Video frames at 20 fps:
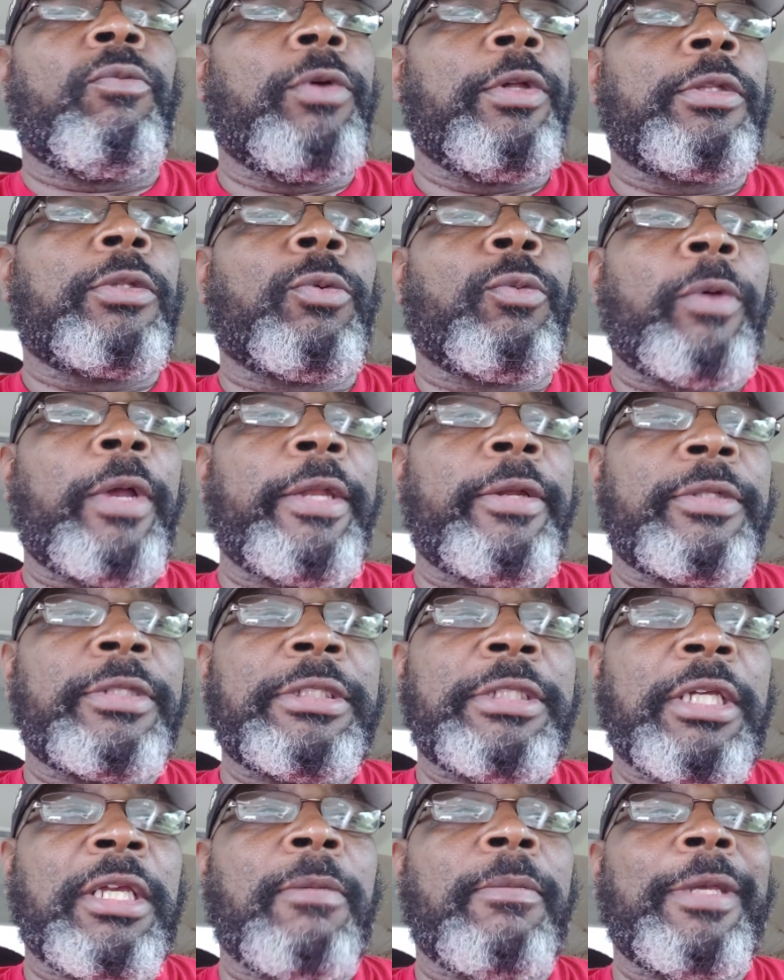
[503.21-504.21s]
with the Raiders
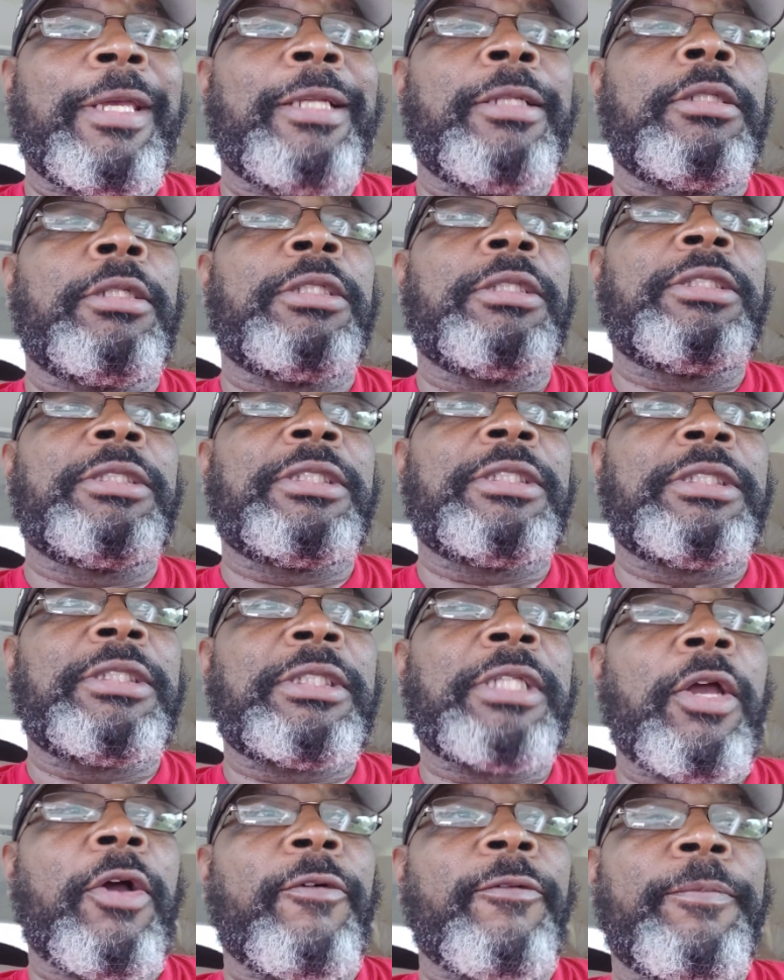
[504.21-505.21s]
team in
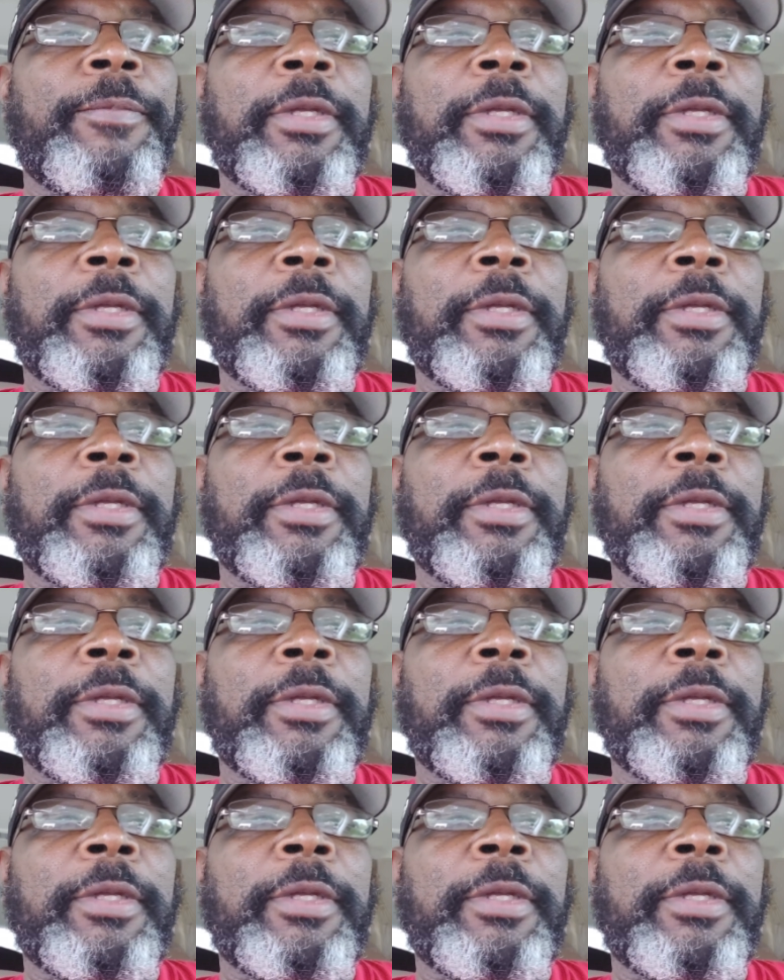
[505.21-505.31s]
itself,